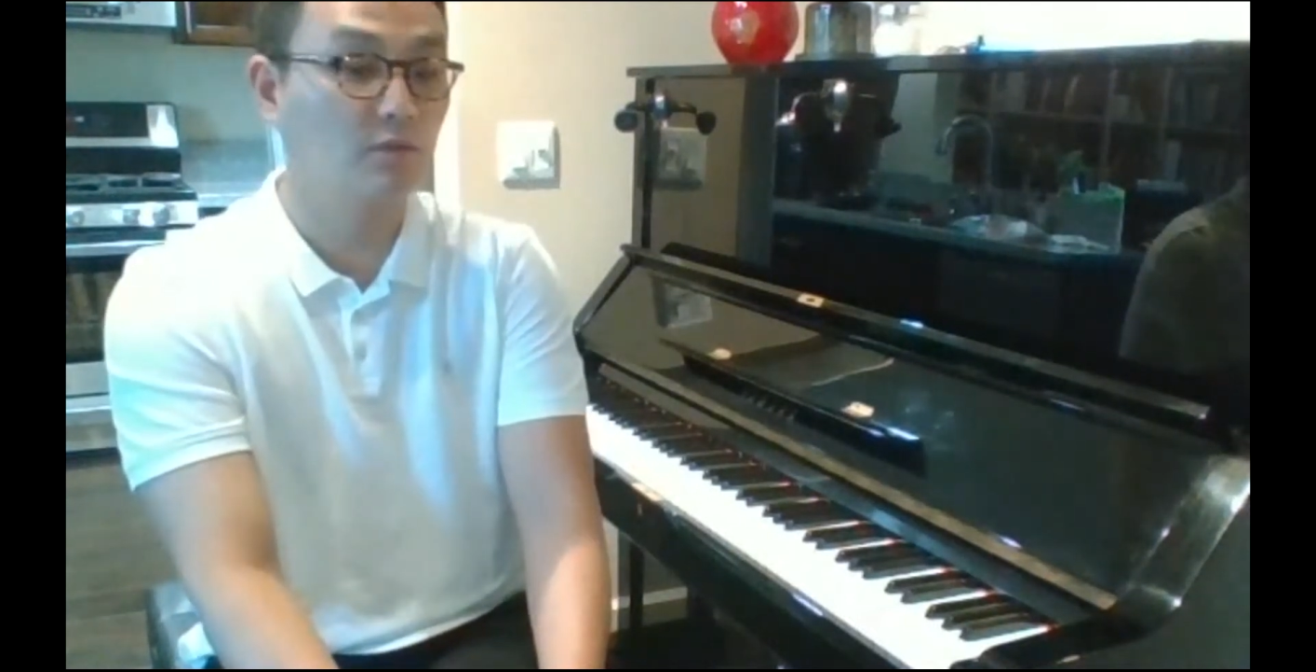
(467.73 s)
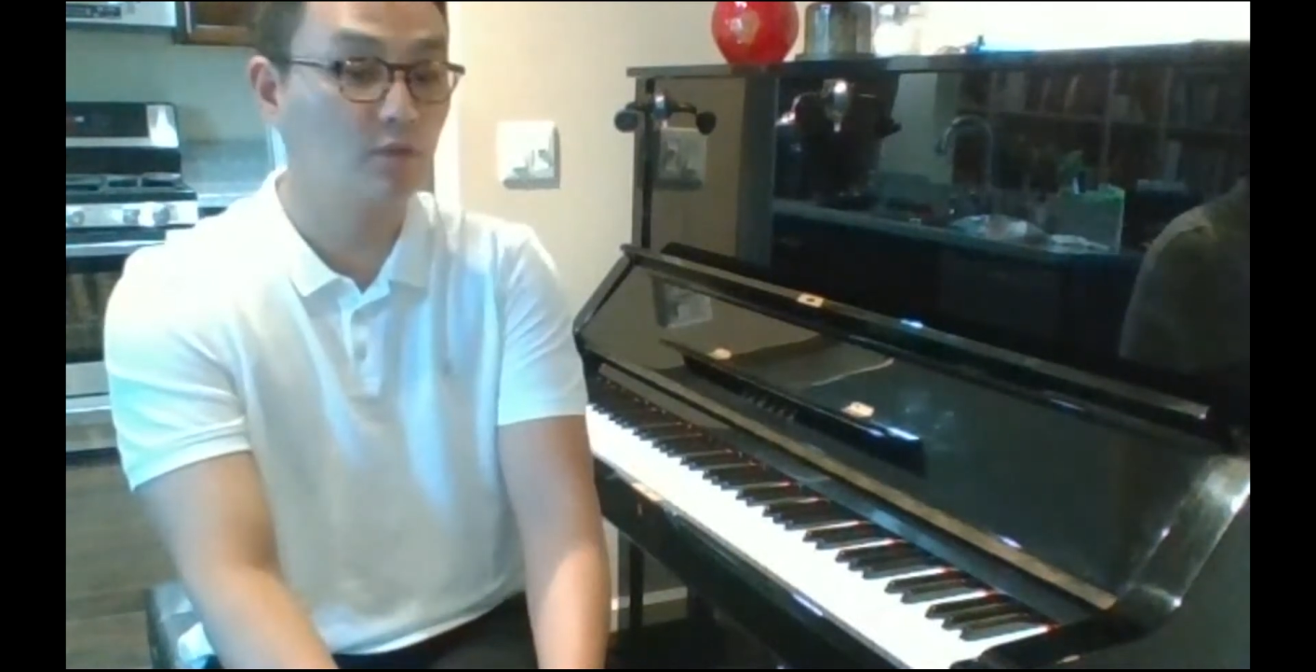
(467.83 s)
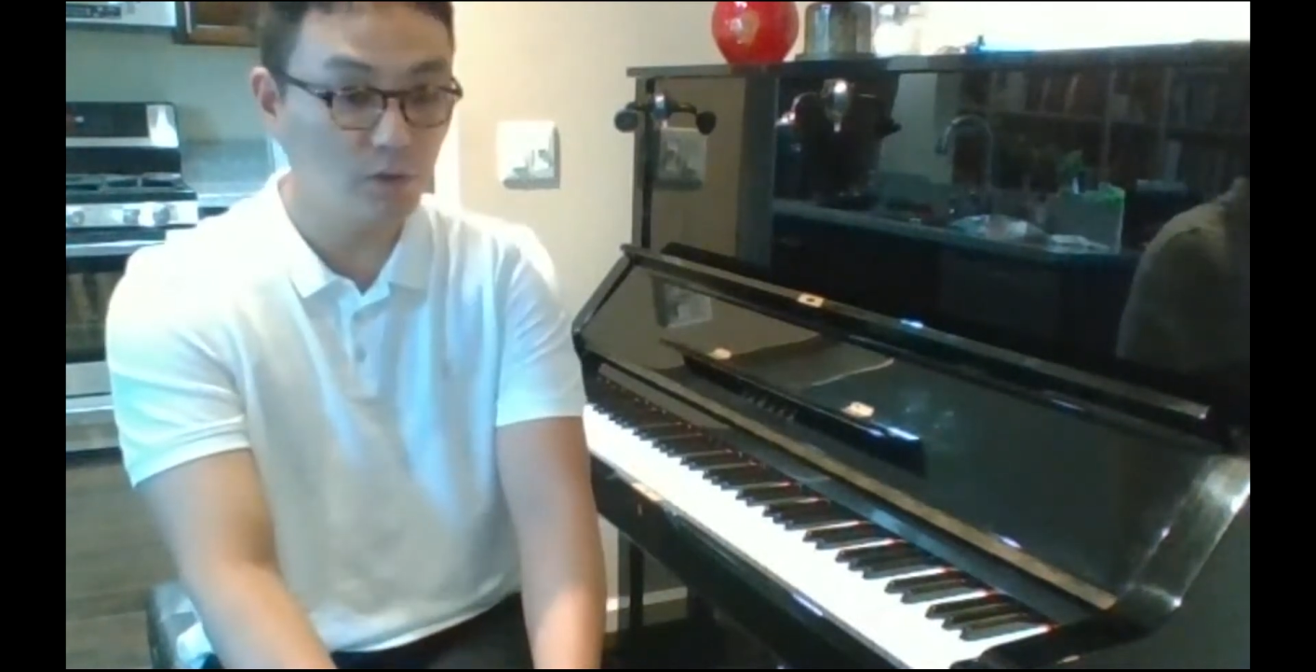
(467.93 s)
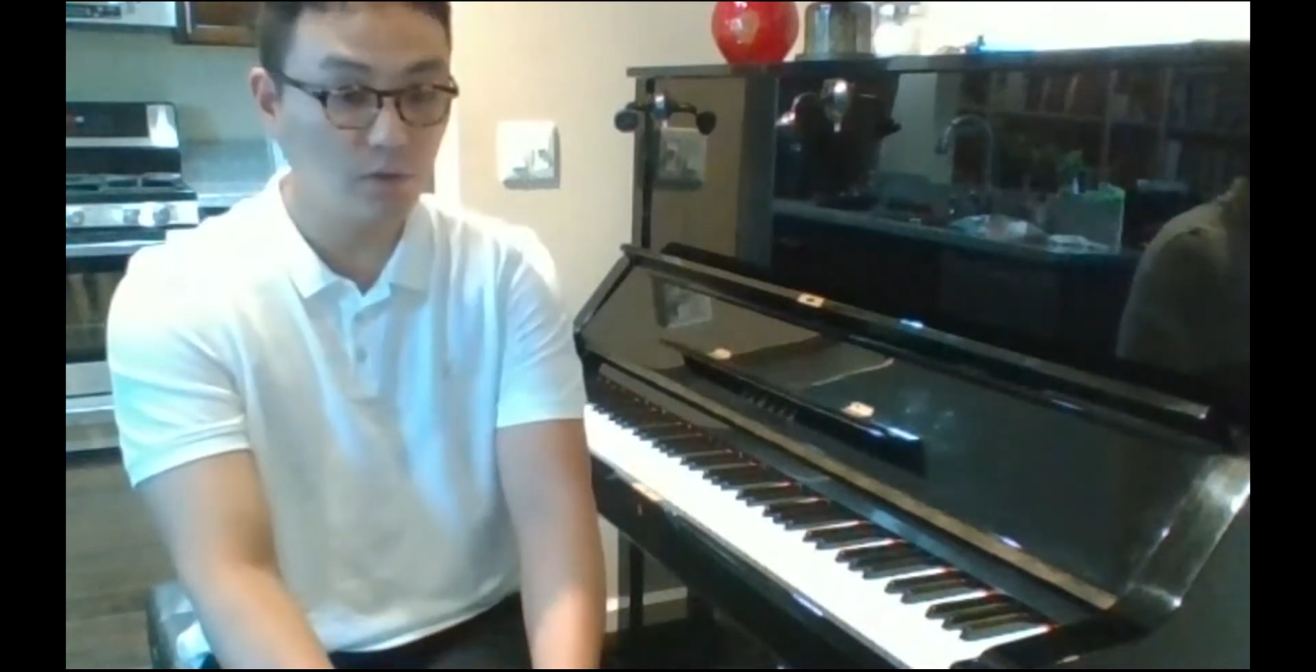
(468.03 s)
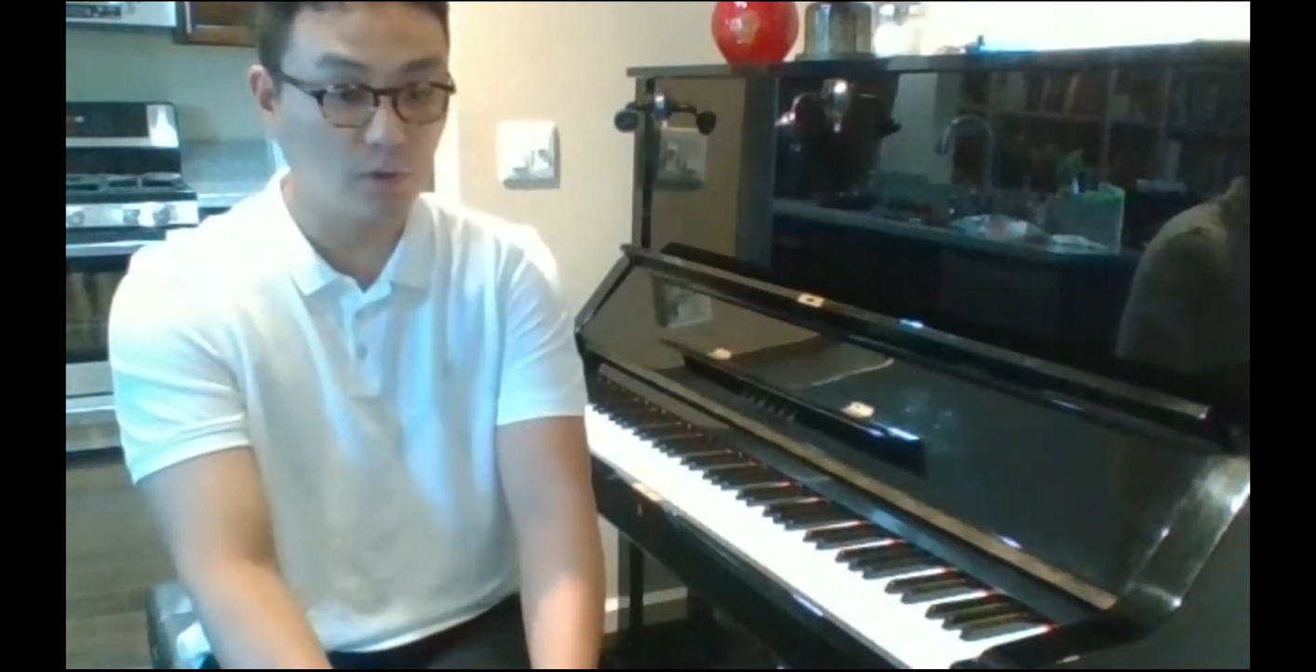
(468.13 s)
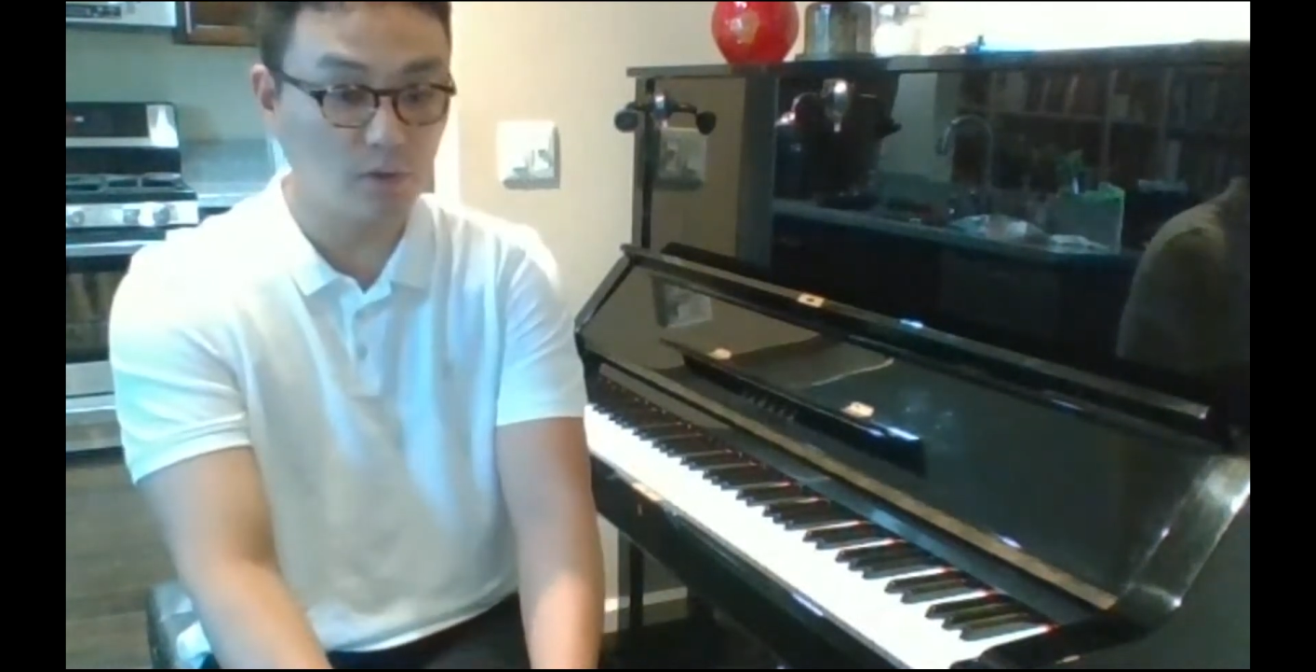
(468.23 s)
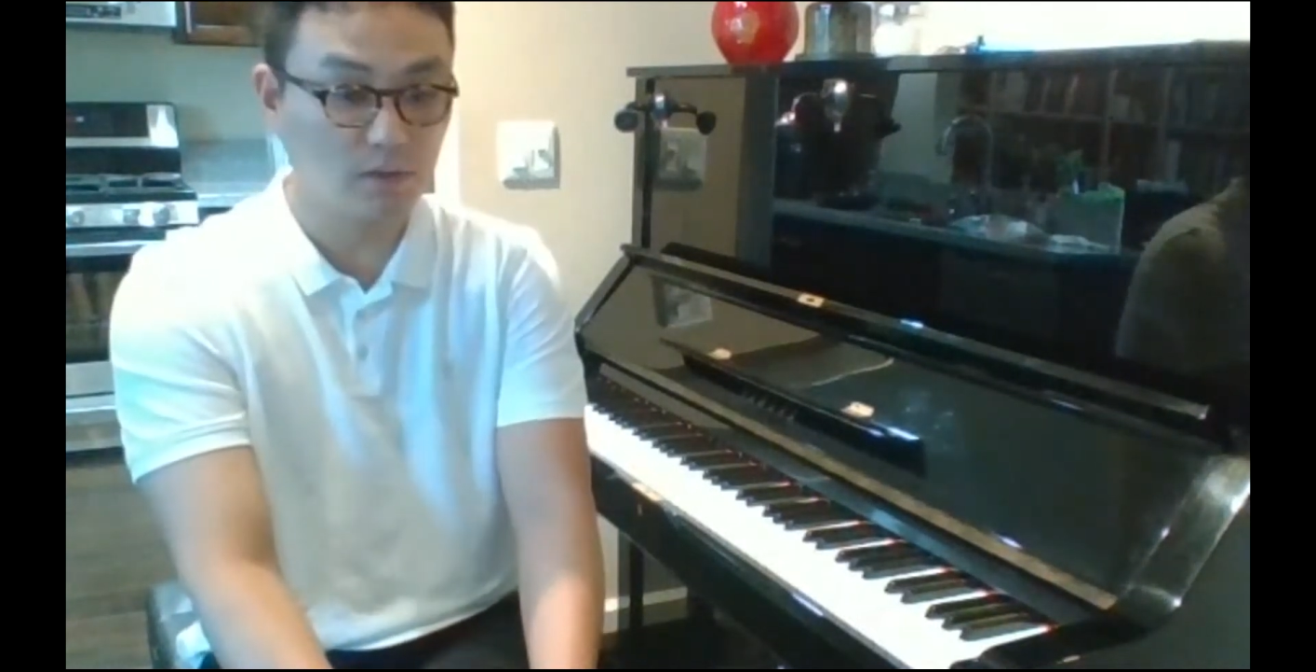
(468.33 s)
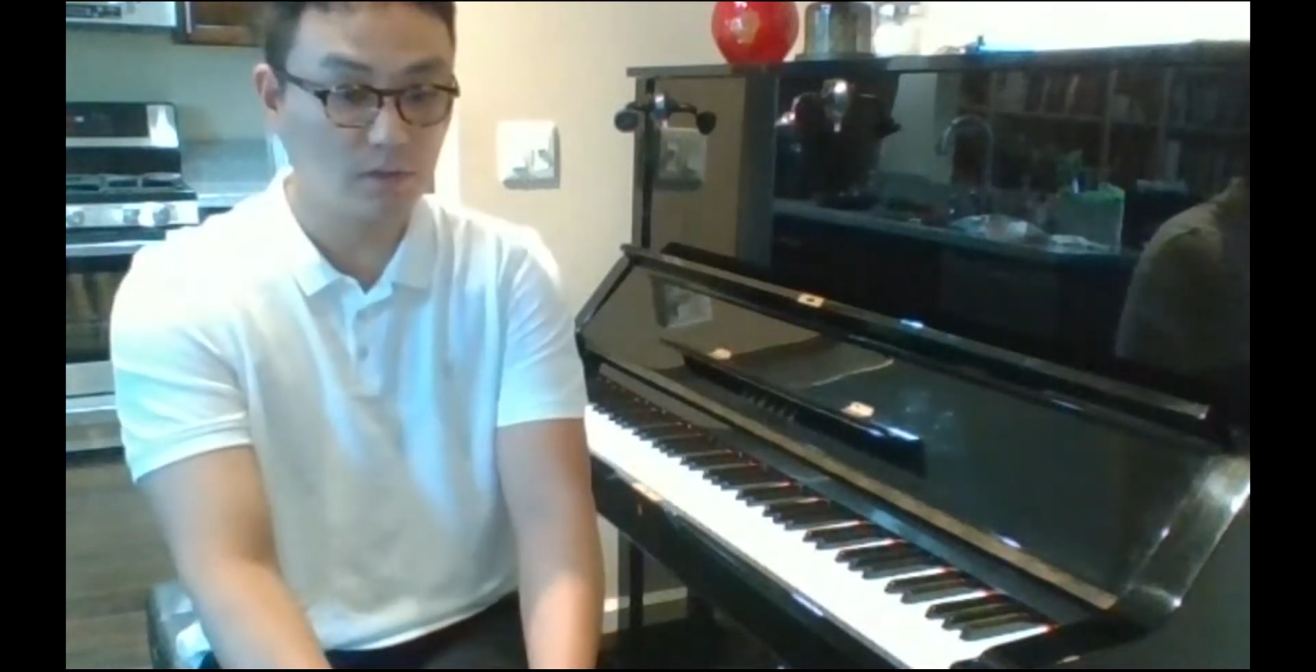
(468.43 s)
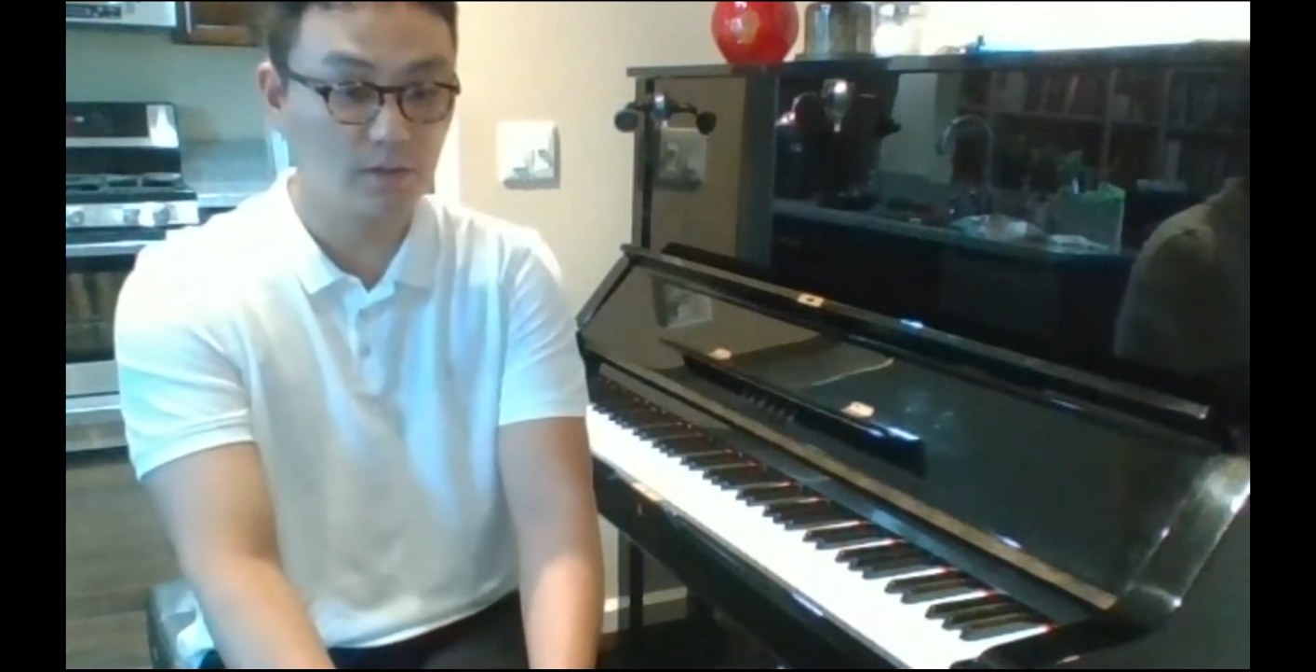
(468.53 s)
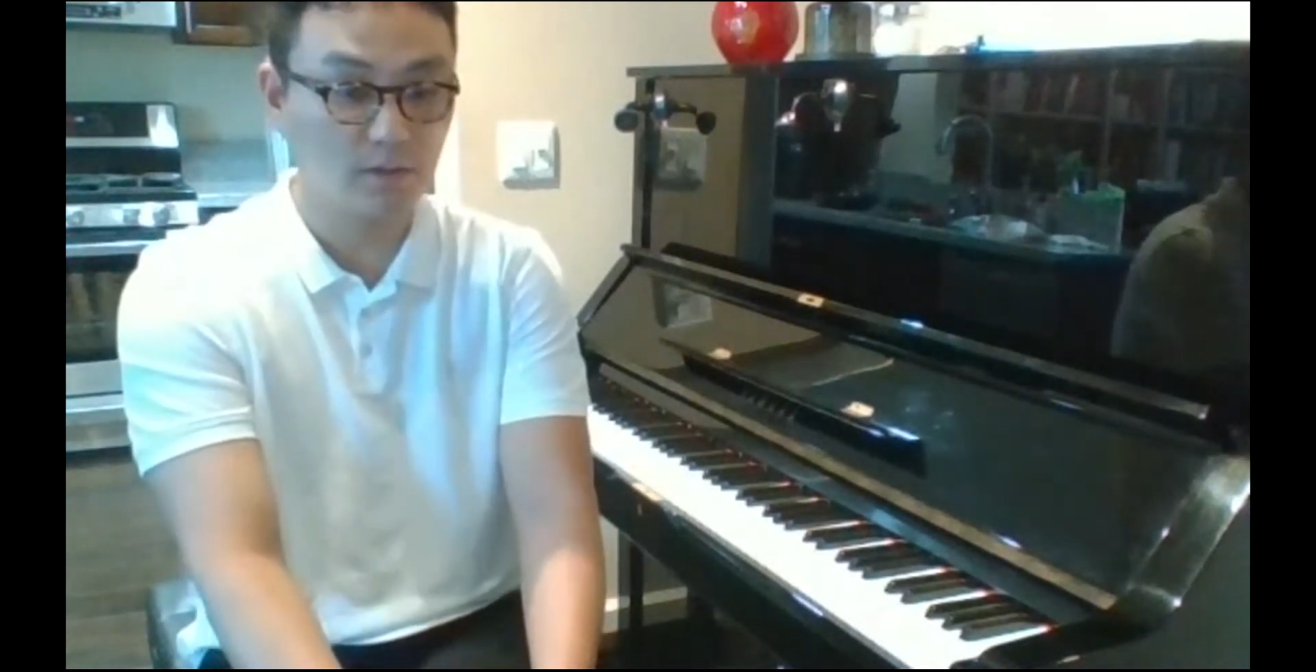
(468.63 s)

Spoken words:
2 notes